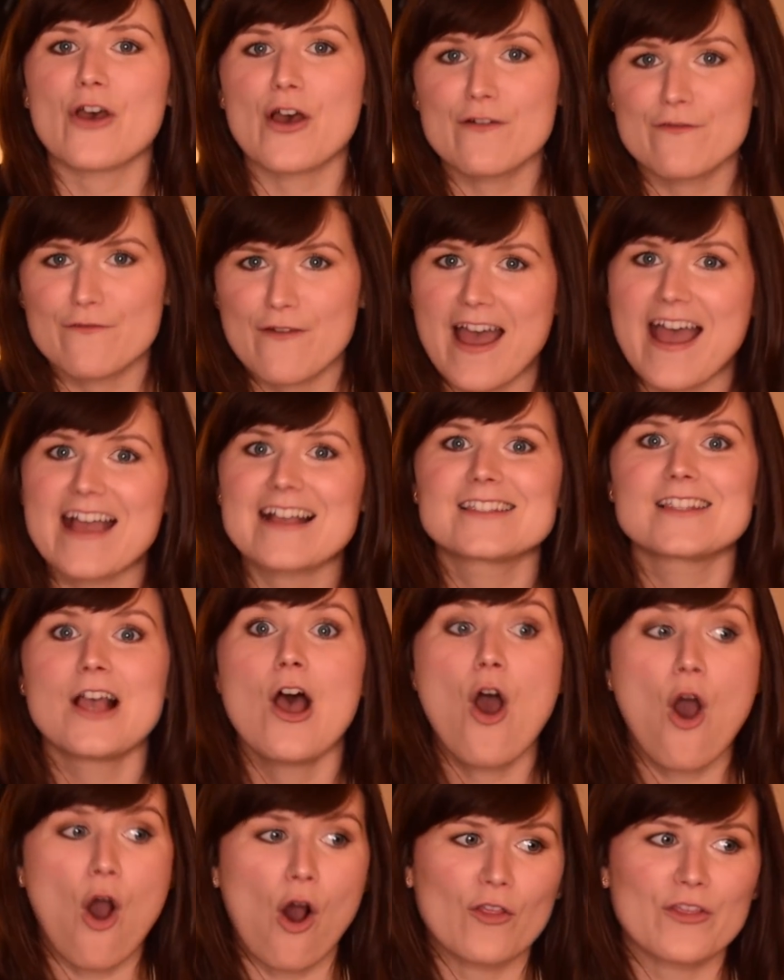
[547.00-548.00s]
effect
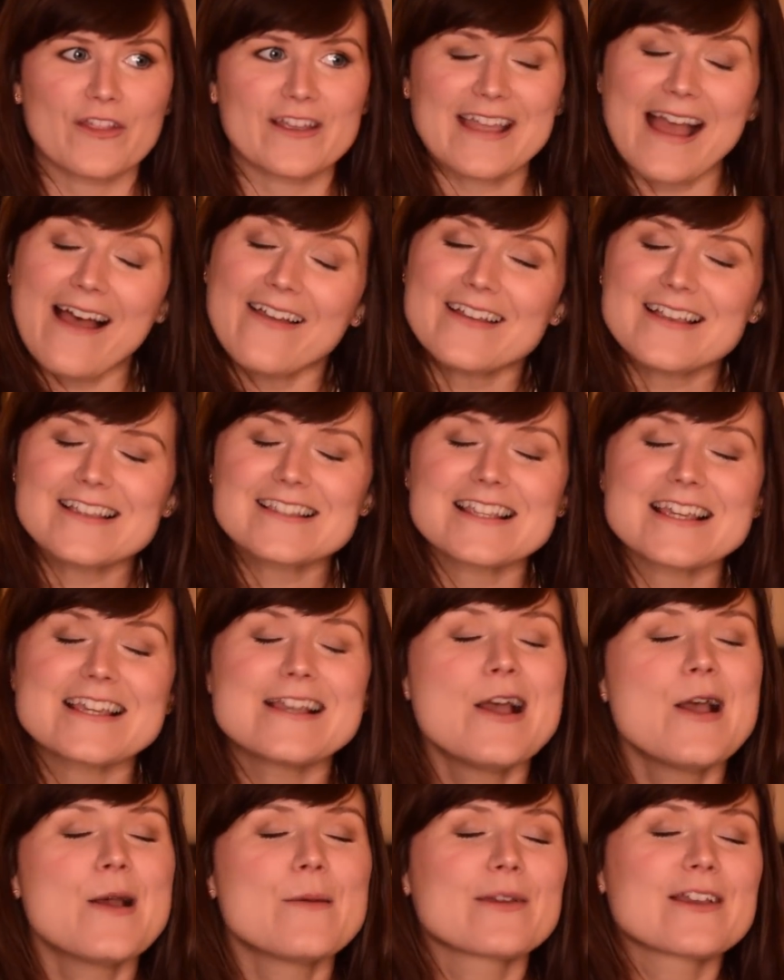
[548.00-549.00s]
on the
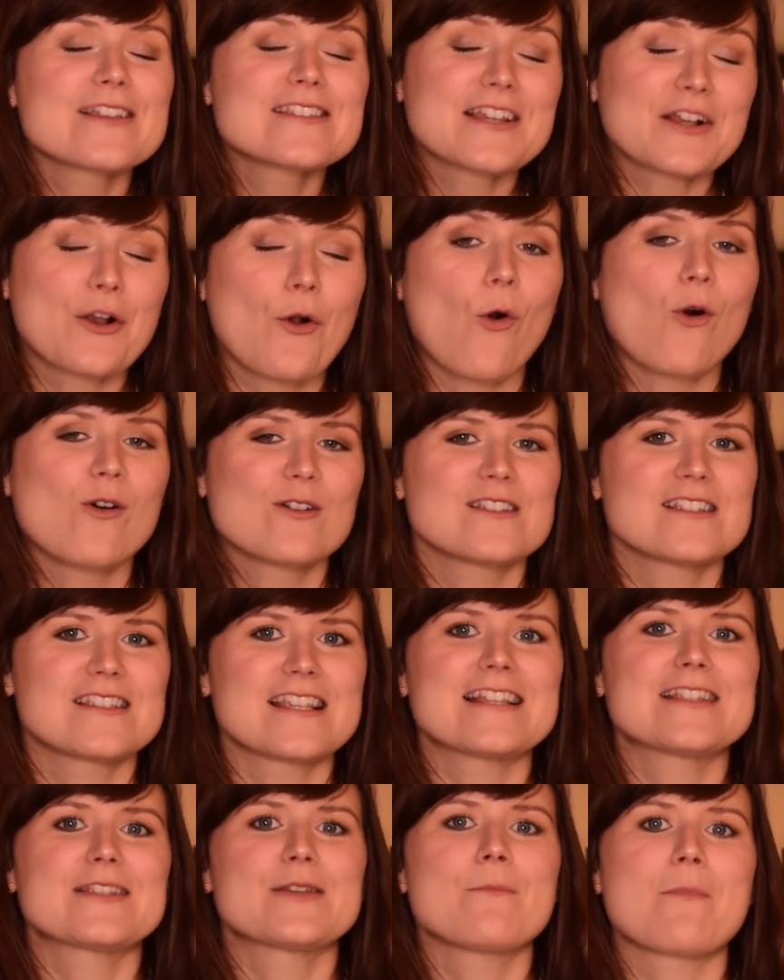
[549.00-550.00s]
galaxy because it causes
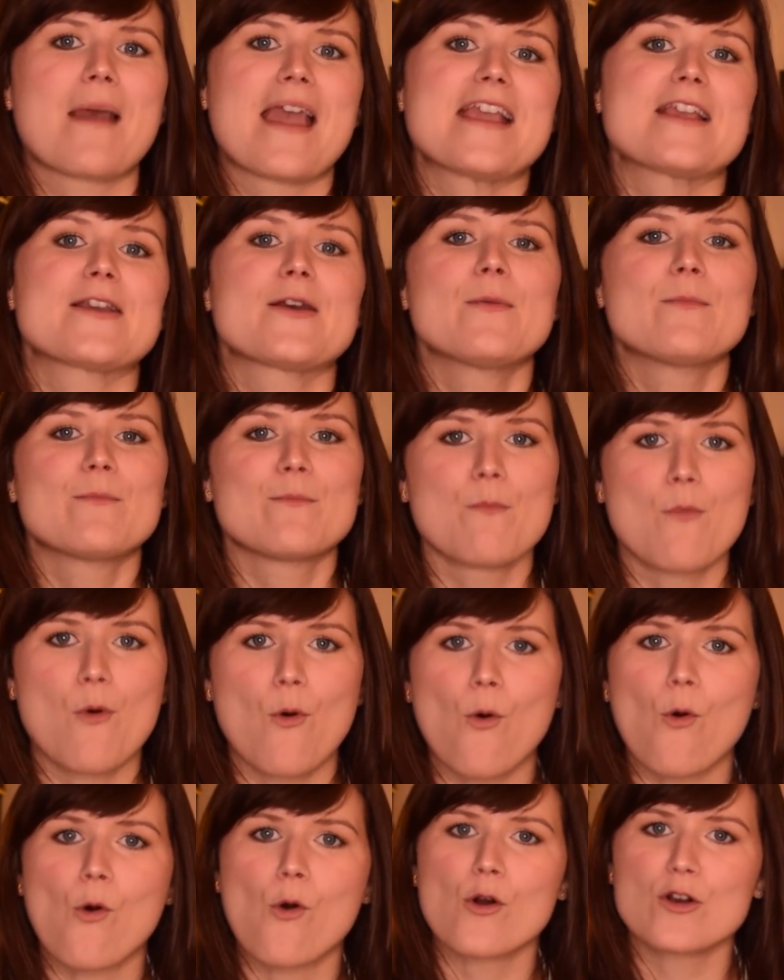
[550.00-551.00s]
it to make
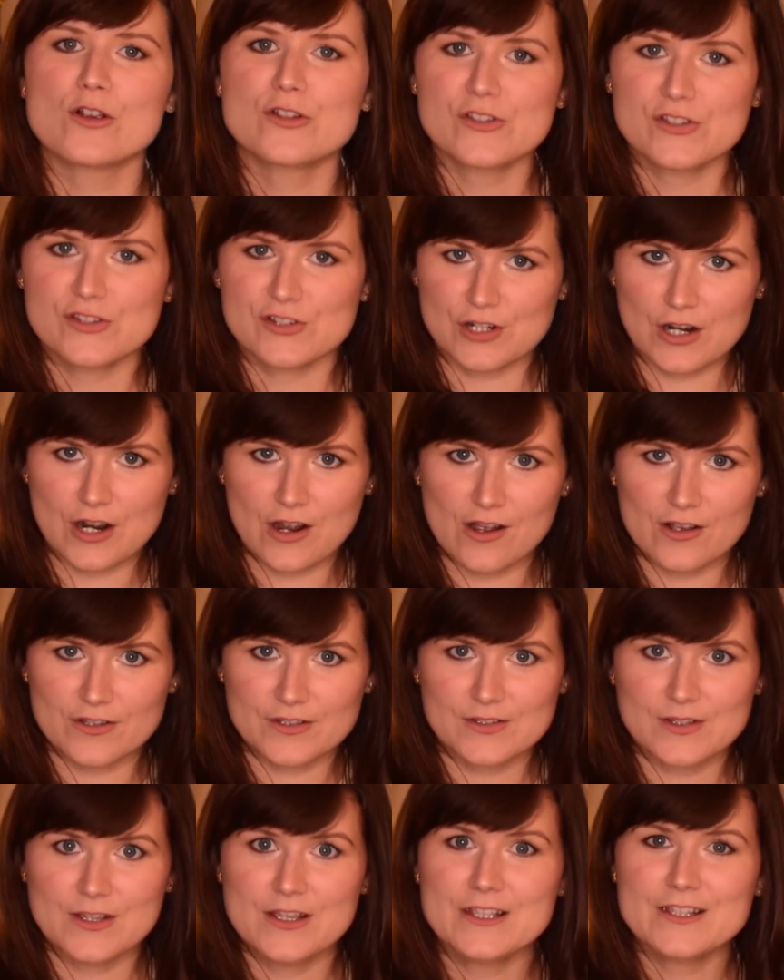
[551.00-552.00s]
more
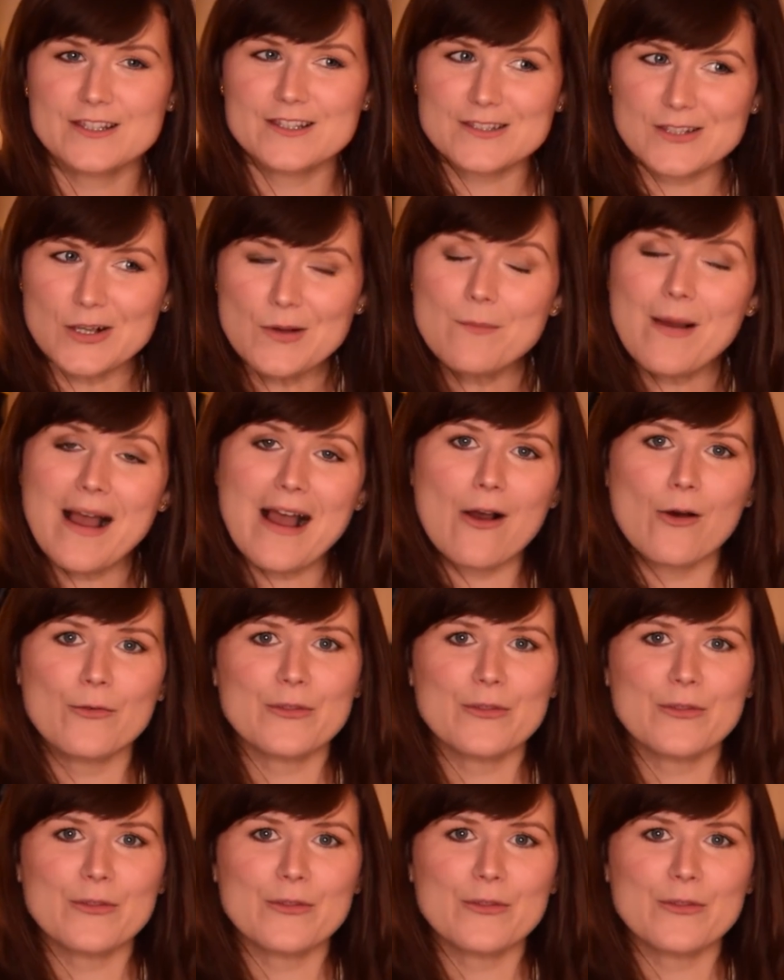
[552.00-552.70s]
stars. Somehow